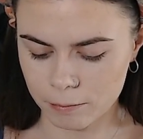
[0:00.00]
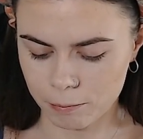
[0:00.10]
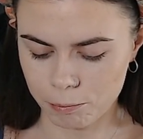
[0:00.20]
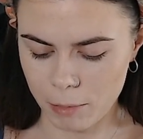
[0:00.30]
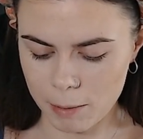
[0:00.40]

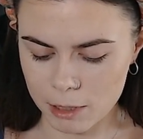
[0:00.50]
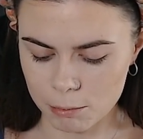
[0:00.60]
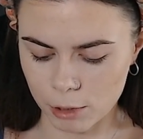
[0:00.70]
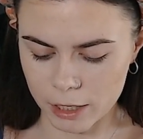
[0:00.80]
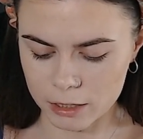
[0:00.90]
maybe
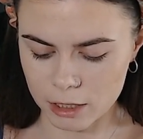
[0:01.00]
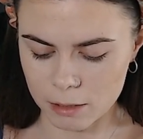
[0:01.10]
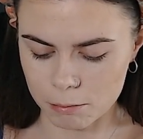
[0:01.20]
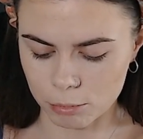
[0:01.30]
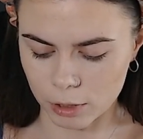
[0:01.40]
apply it to the
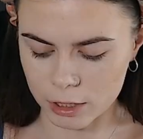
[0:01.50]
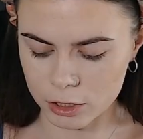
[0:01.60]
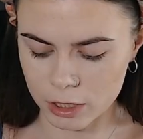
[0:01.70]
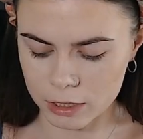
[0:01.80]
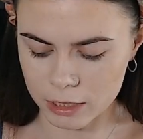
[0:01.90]
brush
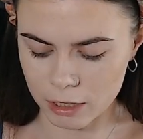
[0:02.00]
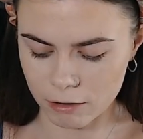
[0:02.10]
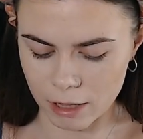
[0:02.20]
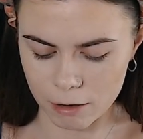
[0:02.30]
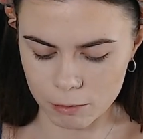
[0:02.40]
and see how
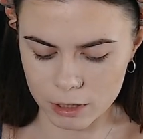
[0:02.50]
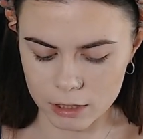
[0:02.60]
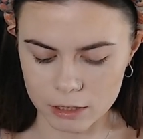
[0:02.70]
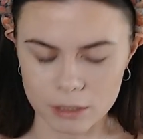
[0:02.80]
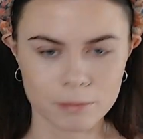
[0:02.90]
that
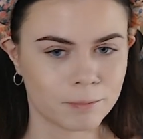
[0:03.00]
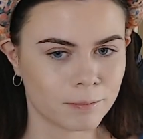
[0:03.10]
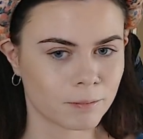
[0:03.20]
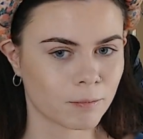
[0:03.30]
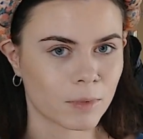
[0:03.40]
works.
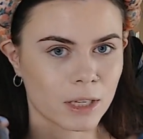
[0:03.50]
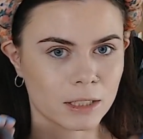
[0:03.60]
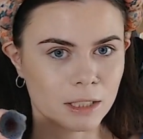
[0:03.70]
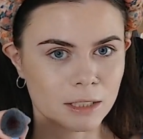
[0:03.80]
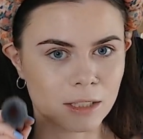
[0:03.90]
This
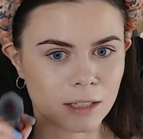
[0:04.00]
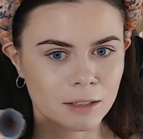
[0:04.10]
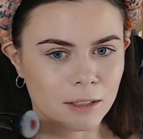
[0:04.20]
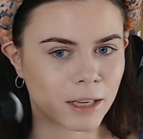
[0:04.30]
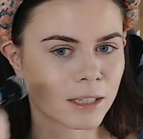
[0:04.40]
is,
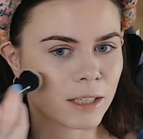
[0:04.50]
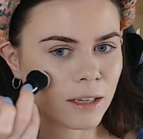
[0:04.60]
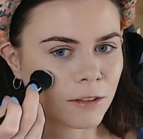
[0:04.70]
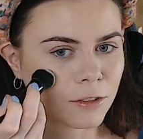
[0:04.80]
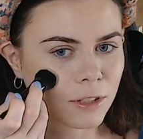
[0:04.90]
like I said,
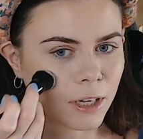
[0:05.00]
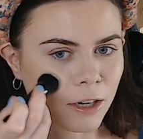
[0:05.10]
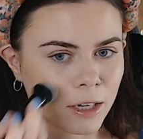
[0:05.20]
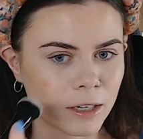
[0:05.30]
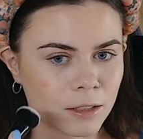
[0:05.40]
a little
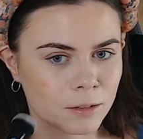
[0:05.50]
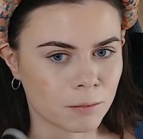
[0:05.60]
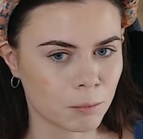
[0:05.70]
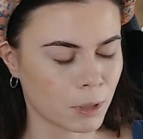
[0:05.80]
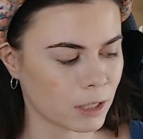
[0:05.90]
scary,
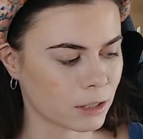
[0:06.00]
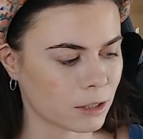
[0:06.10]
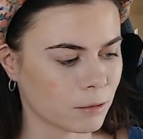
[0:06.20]
but